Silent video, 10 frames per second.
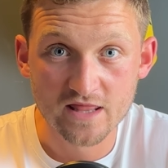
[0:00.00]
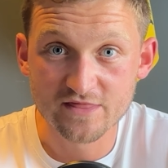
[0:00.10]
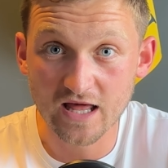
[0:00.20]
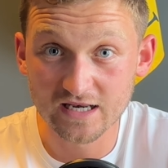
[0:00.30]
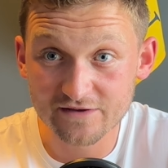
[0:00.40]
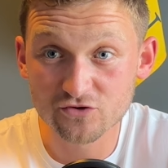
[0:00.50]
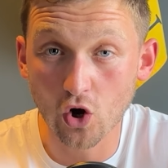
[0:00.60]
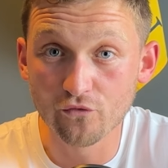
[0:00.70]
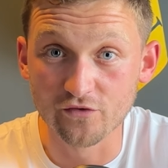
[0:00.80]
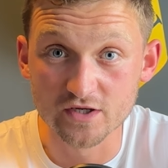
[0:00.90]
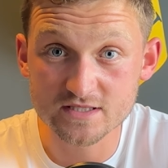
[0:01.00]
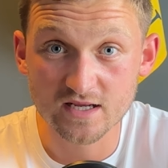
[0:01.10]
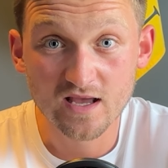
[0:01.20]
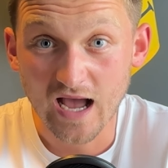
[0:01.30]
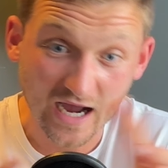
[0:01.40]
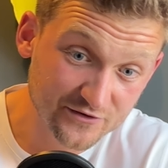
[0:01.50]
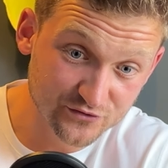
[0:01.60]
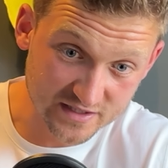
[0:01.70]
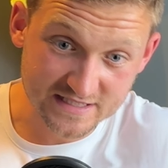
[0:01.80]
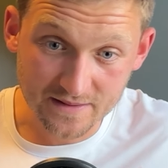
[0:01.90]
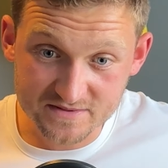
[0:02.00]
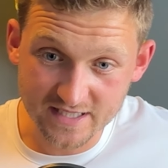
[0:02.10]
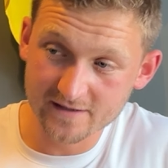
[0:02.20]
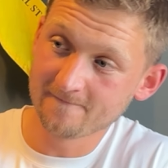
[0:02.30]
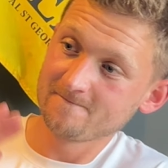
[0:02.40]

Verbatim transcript: That LIV golfers, after accepting